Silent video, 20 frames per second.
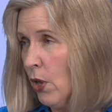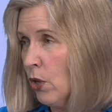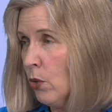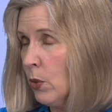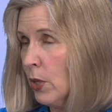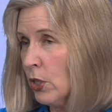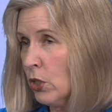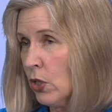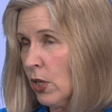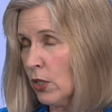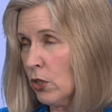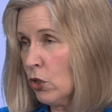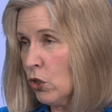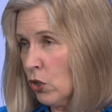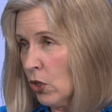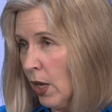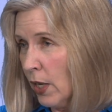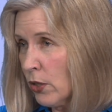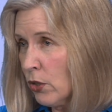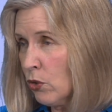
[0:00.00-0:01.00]
which has
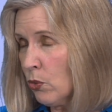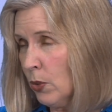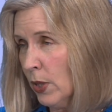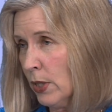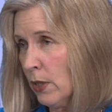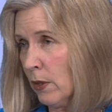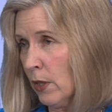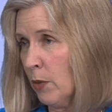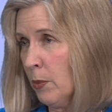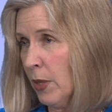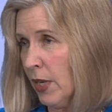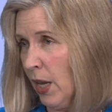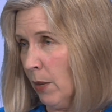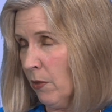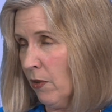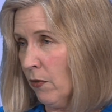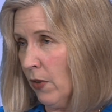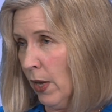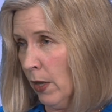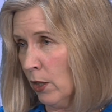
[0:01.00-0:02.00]
just recently become
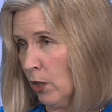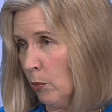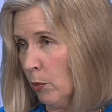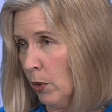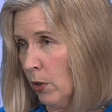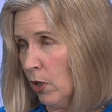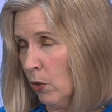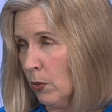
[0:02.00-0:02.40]
available.